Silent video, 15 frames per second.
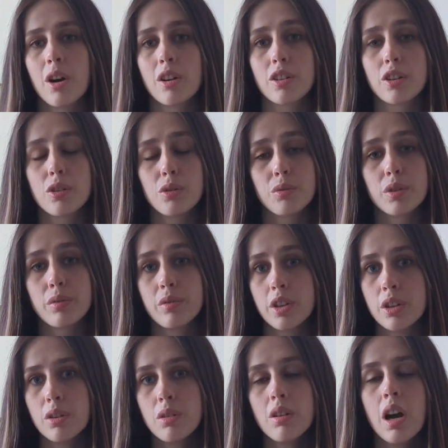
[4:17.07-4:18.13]
article
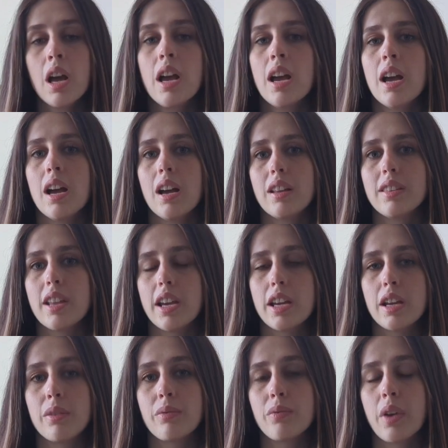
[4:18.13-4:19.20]
review,
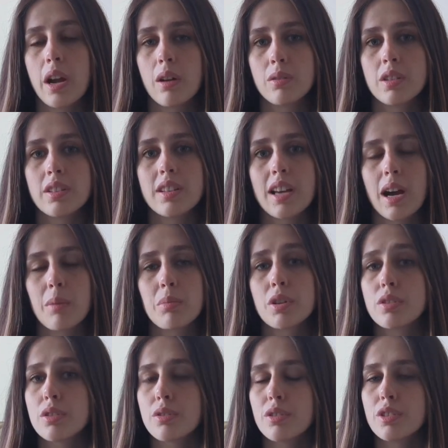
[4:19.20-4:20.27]
they found that
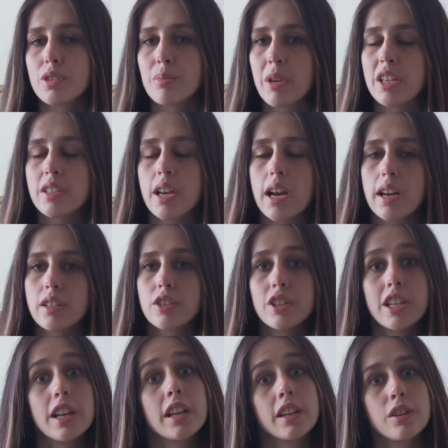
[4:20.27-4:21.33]
personal space
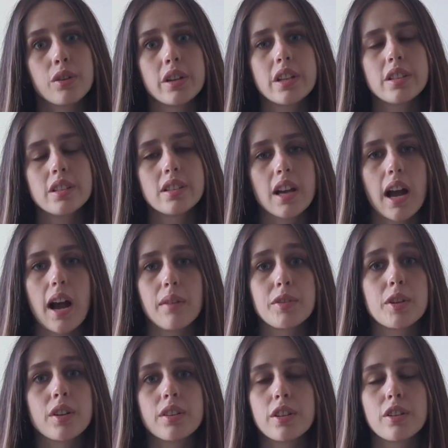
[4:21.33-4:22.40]
actually increased
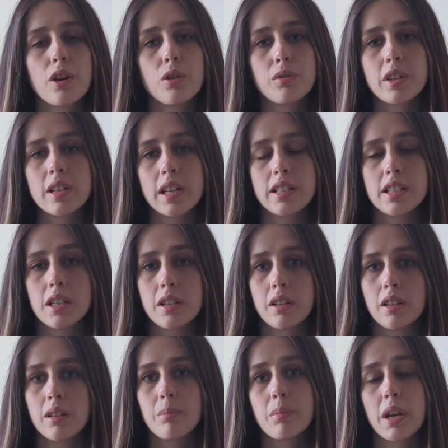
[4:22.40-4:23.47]
after the COVID-19
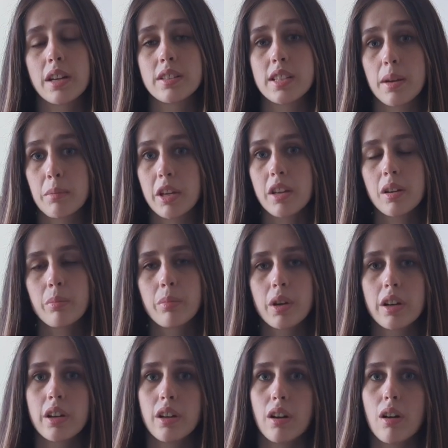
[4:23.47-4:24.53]
pandemic, but
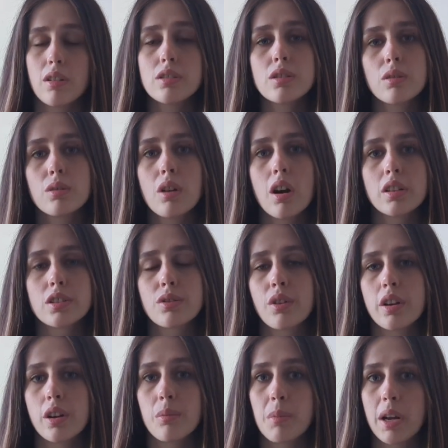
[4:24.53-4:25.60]
it also caused
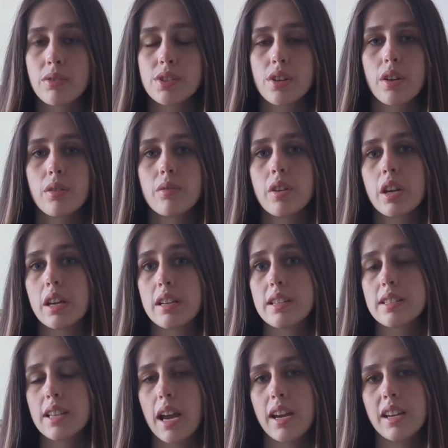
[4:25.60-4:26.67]
greater amounts of
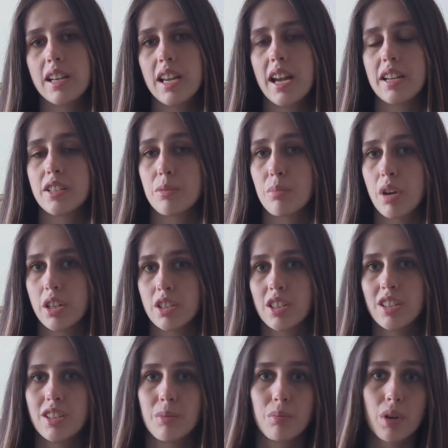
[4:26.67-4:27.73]
anxiety and
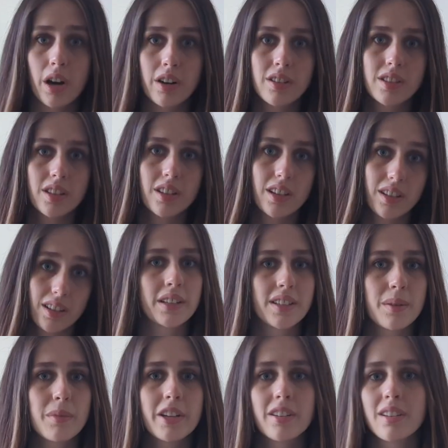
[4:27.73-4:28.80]
depression than prior to the
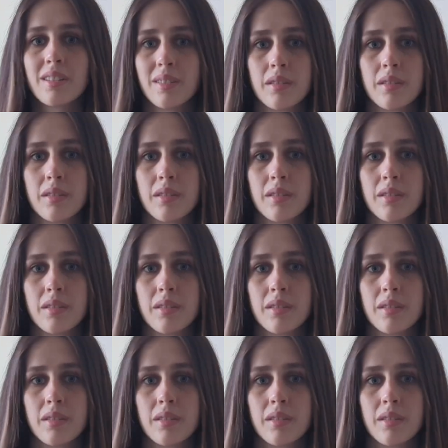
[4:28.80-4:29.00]
pandemic.